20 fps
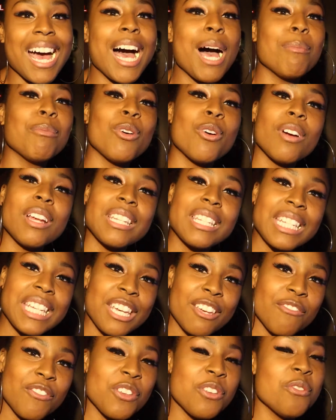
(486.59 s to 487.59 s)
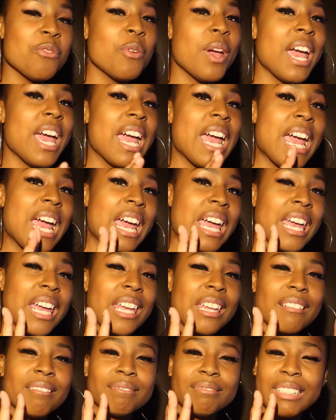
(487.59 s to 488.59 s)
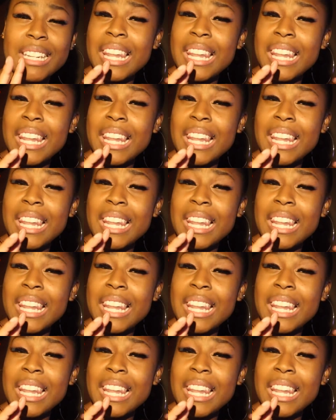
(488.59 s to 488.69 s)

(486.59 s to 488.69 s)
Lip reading: I'm going to give you a